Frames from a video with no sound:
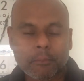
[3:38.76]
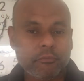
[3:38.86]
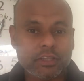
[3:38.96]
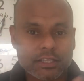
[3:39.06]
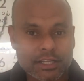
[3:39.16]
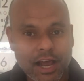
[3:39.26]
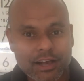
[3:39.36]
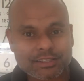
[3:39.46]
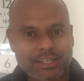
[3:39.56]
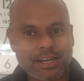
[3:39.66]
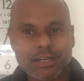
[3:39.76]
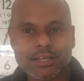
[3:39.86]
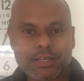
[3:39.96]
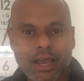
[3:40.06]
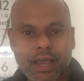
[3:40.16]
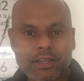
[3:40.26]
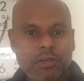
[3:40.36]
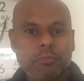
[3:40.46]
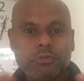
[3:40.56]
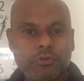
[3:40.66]
Within the last 10 years, I had
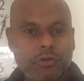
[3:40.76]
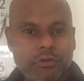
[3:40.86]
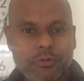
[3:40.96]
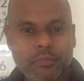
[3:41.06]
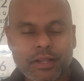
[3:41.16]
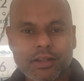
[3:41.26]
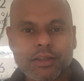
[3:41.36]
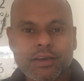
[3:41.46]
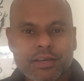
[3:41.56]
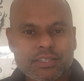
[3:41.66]
the opportunity to build